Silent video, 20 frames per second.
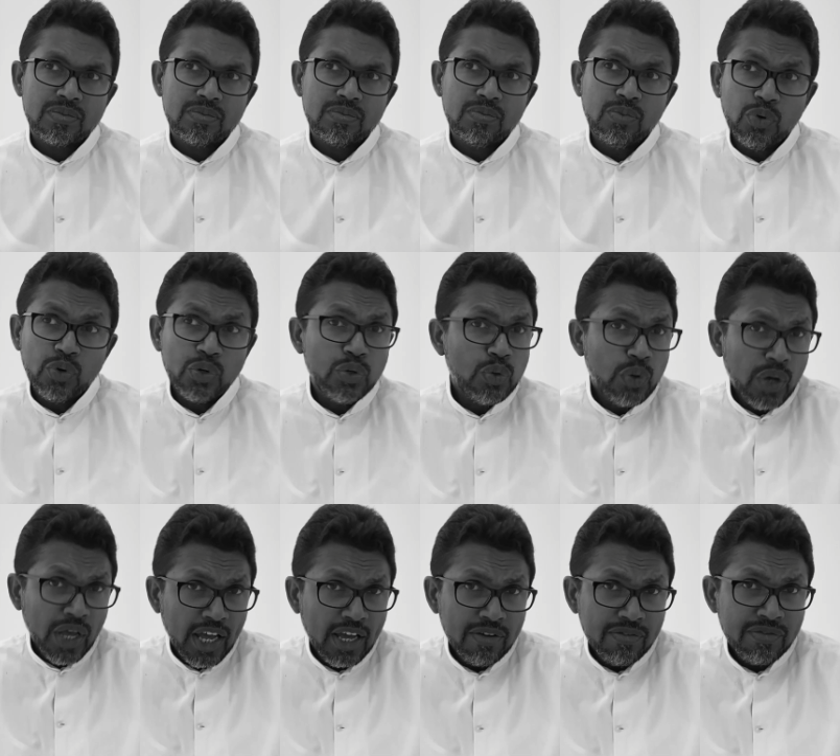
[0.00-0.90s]
more you
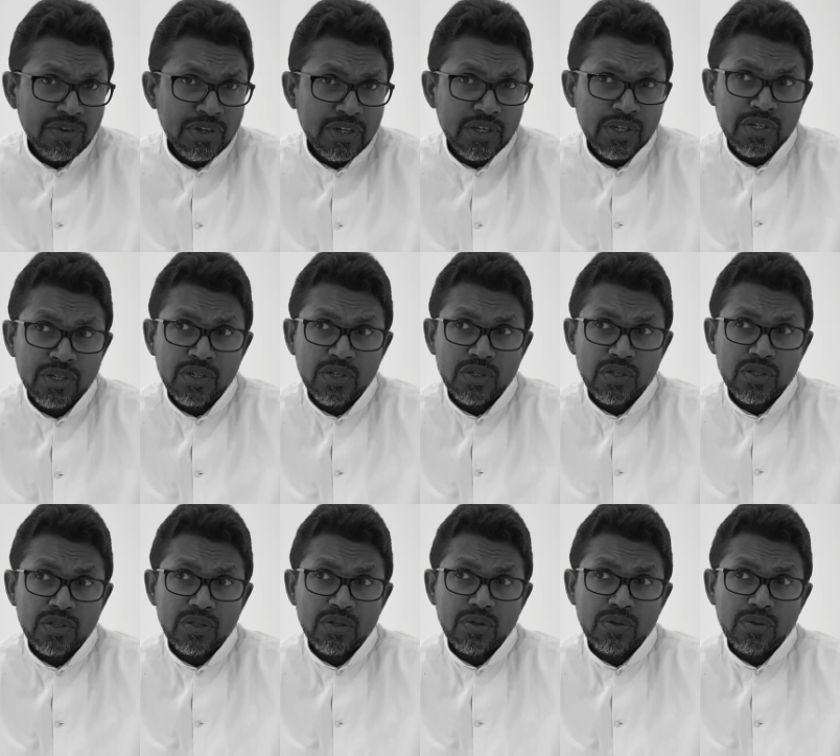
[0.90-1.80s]
have
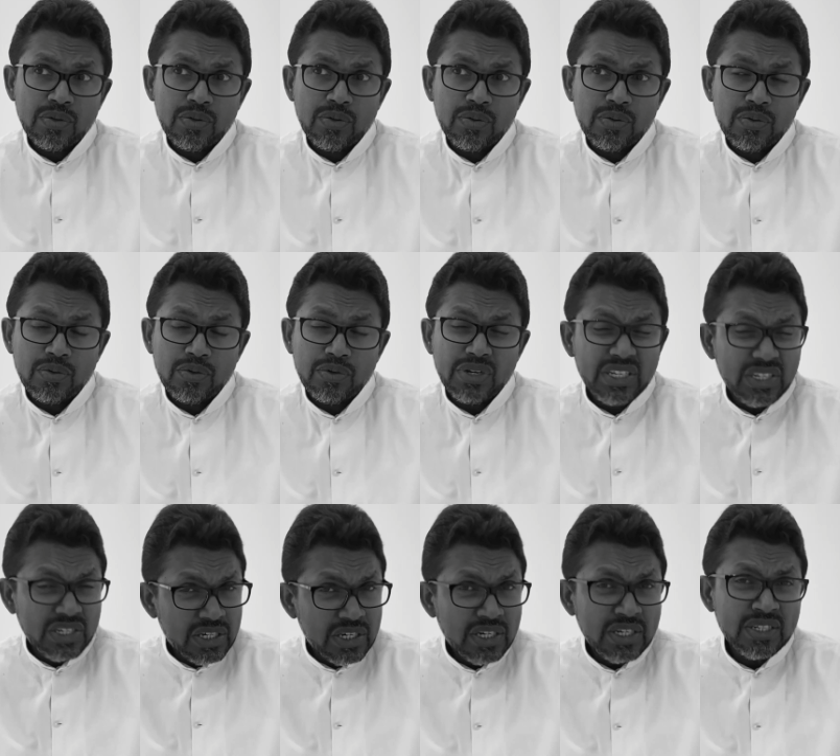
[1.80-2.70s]

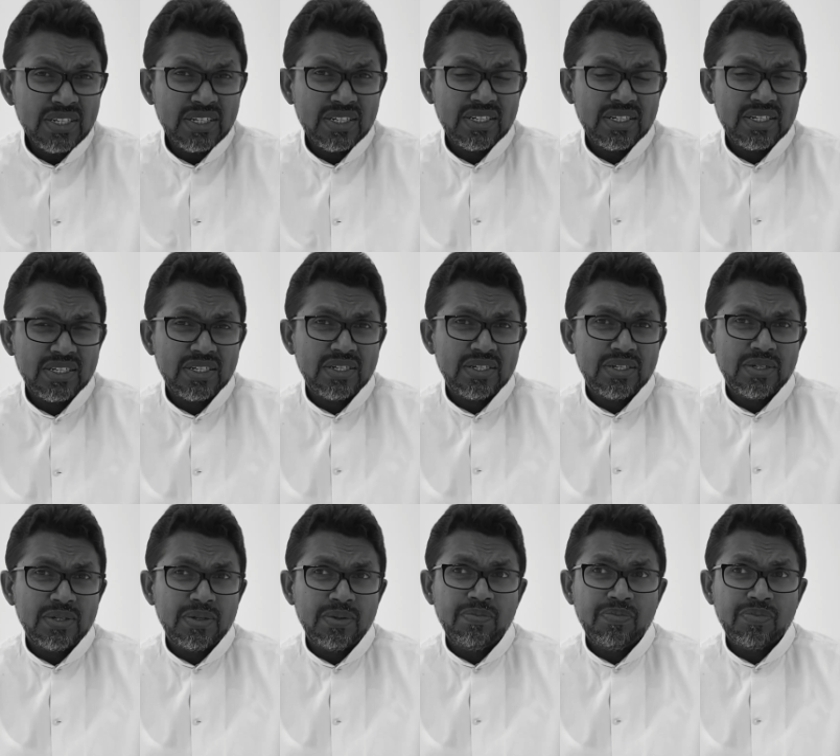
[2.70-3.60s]
riches,
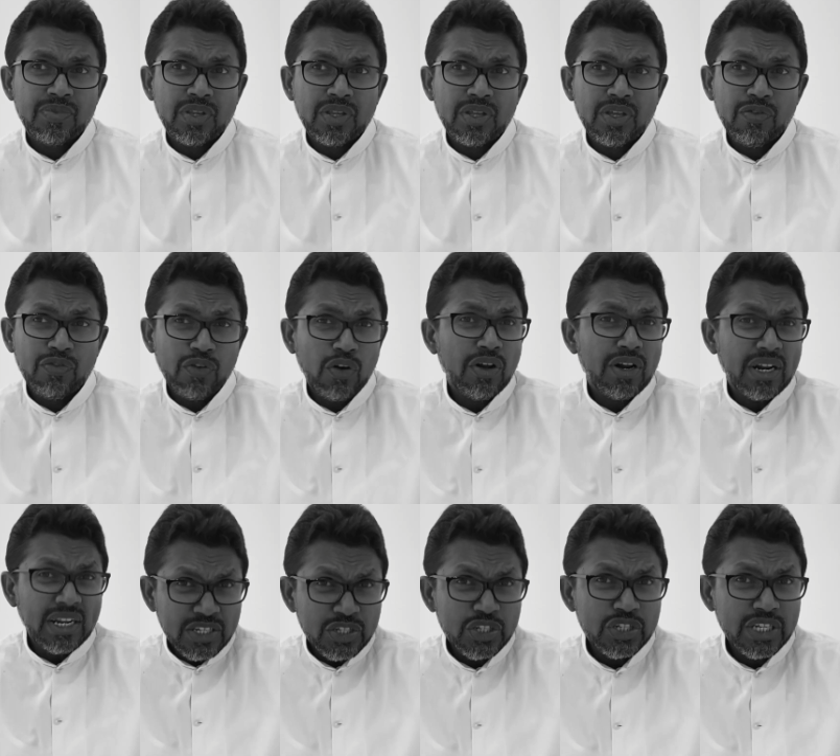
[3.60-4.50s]
if you are
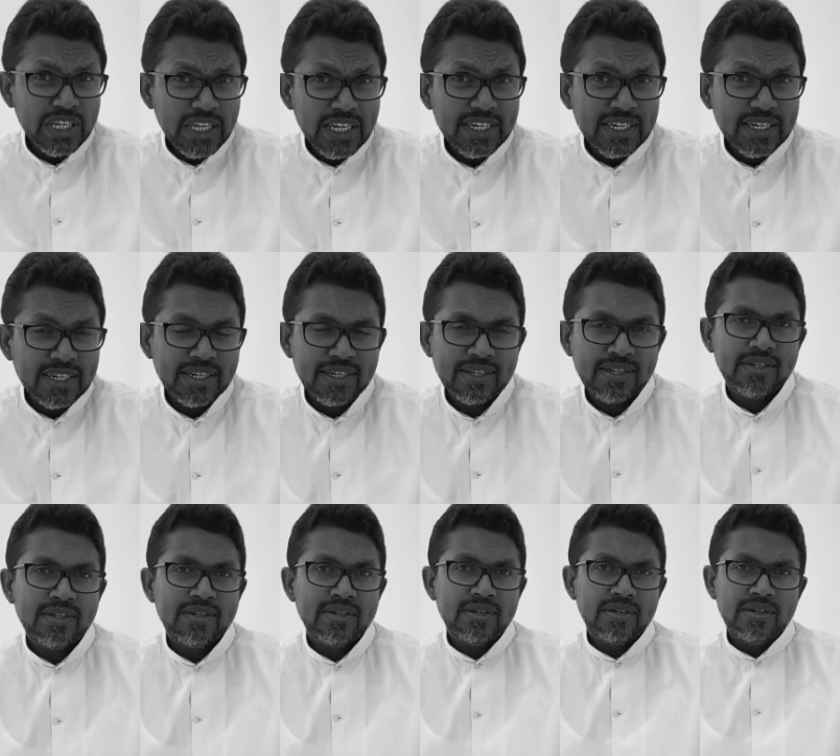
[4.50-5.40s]
rich here,
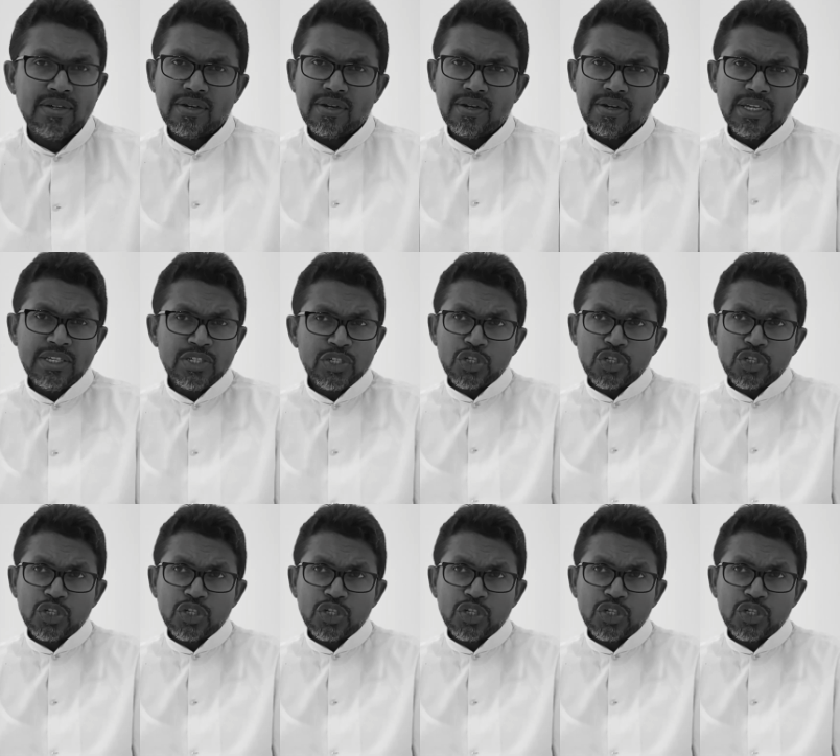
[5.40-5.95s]
rich